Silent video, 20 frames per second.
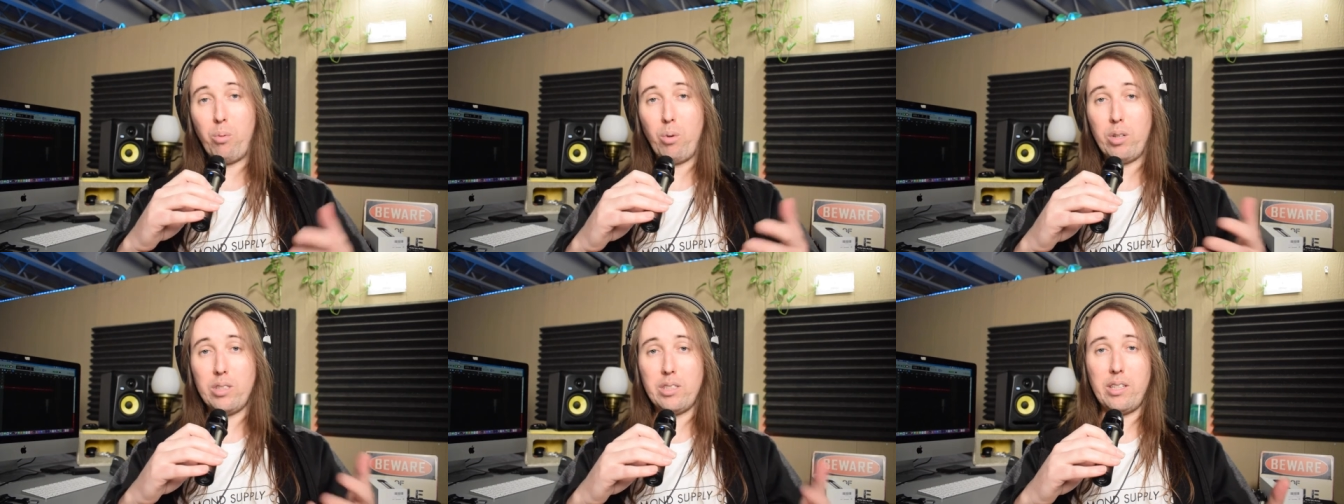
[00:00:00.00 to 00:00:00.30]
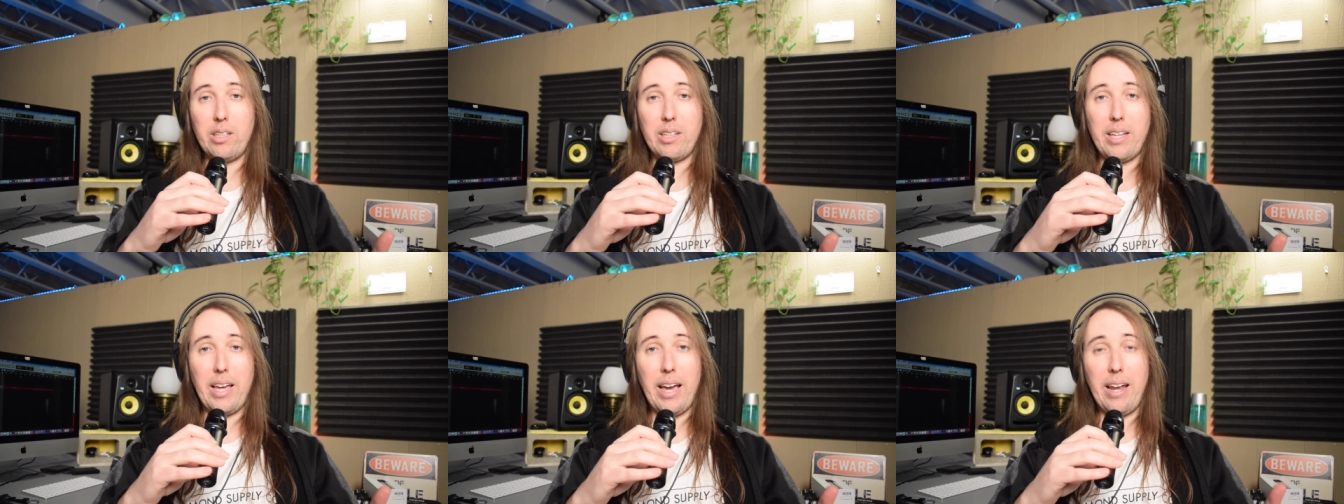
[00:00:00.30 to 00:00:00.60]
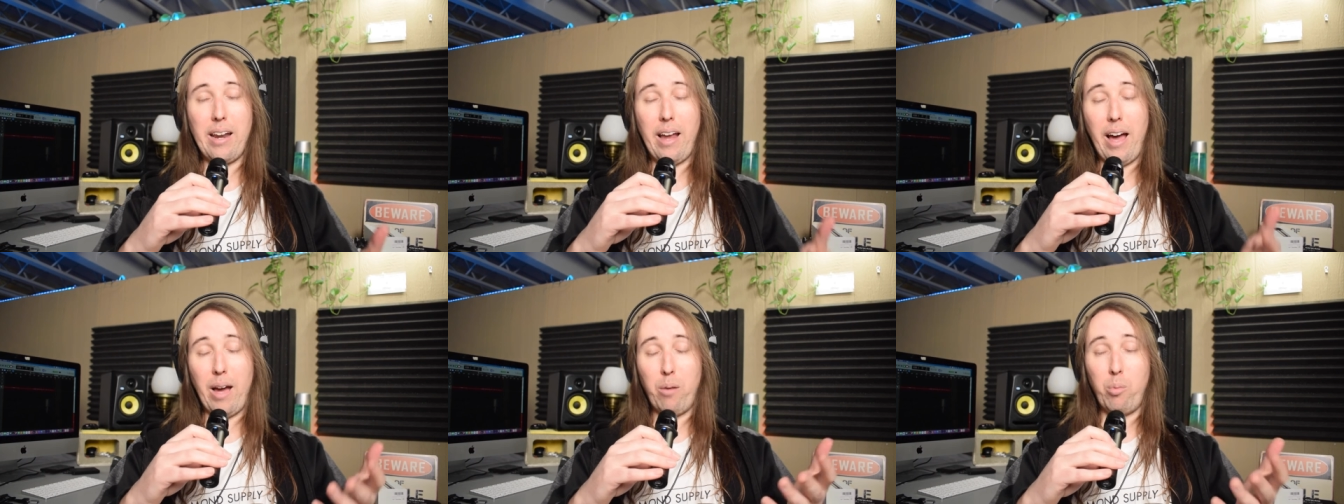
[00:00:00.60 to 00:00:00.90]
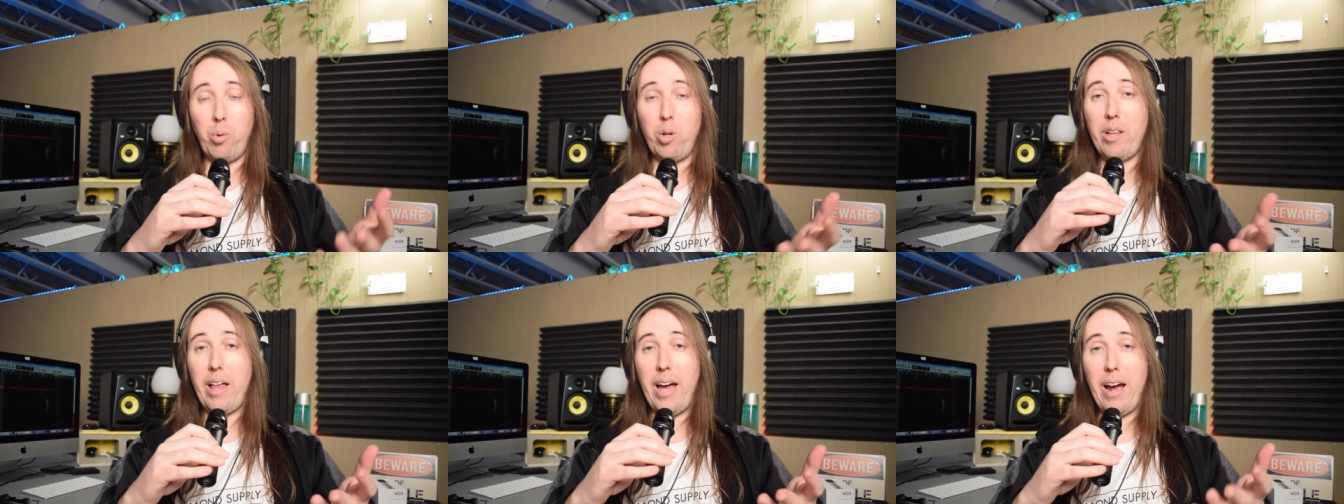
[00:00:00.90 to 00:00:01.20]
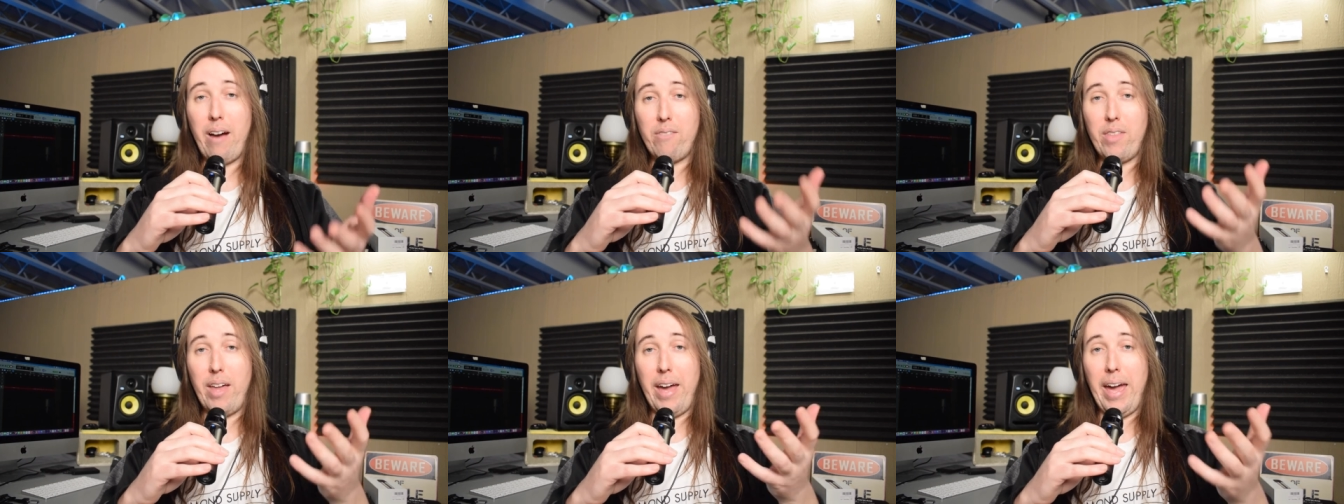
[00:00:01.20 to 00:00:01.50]
Once again, I will
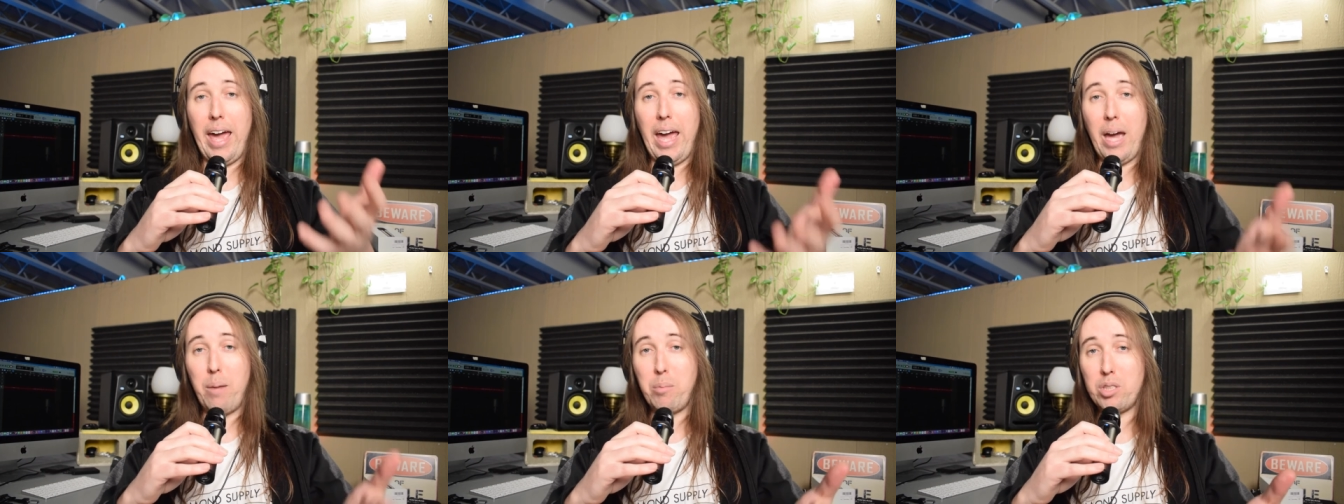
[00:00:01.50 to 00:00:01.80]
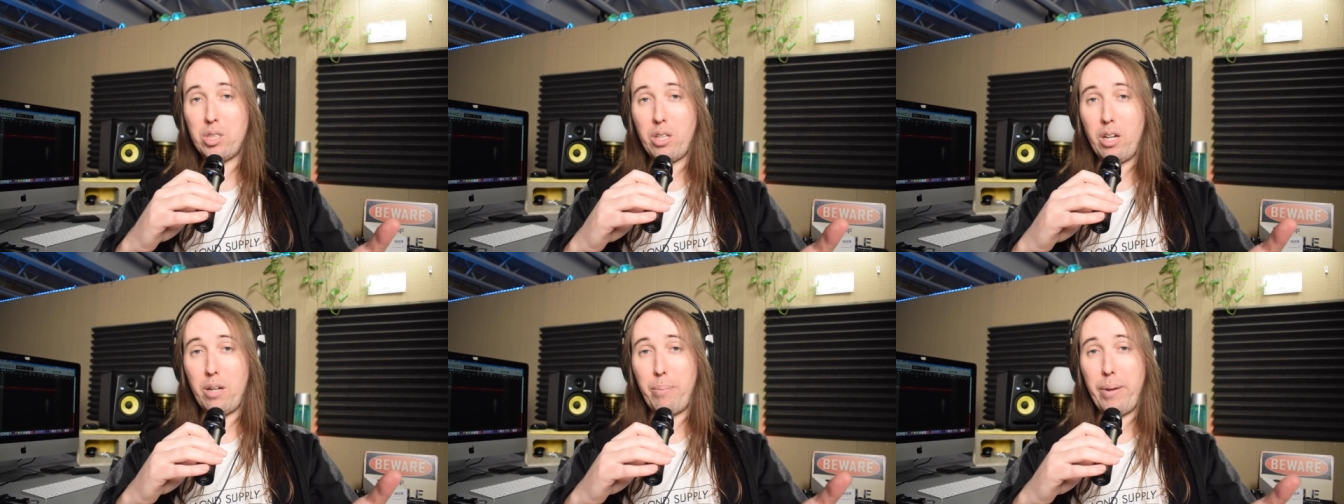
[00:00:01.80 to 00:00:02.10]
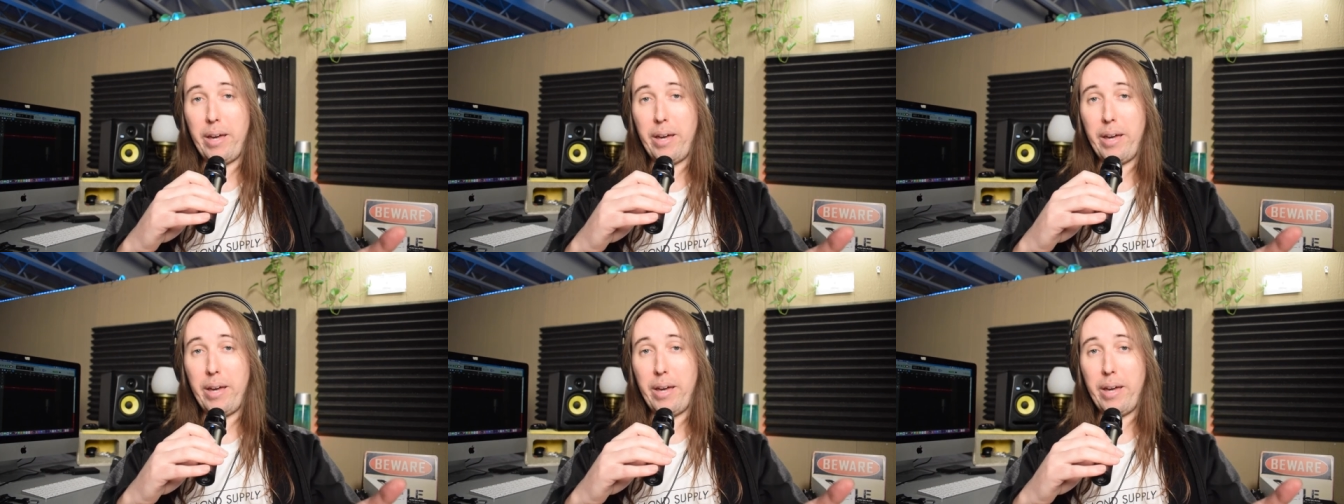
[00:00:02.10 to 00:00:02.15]
have the Amazon